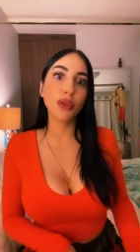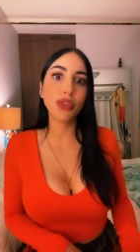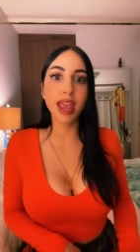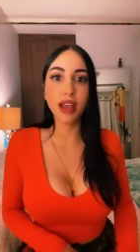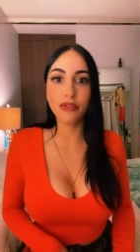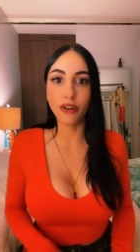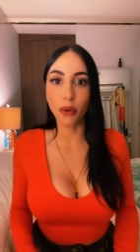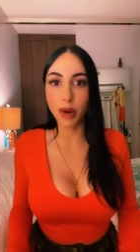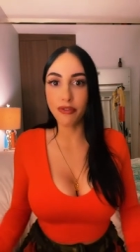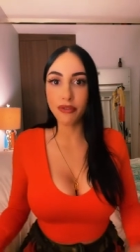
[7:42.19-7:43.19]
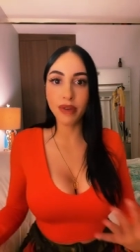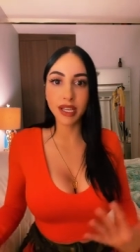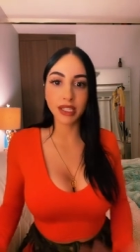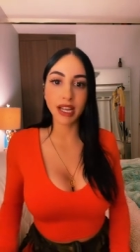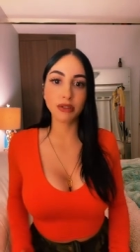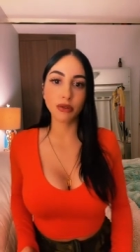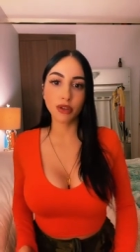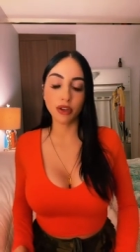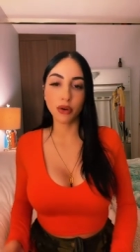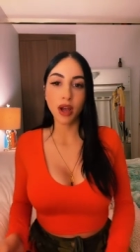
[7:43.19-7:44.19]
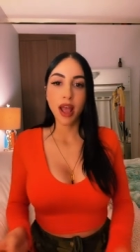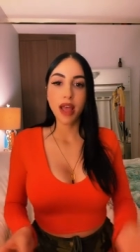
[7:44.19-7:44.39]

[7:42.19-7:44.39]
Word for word: thankful, whatever resonates with you,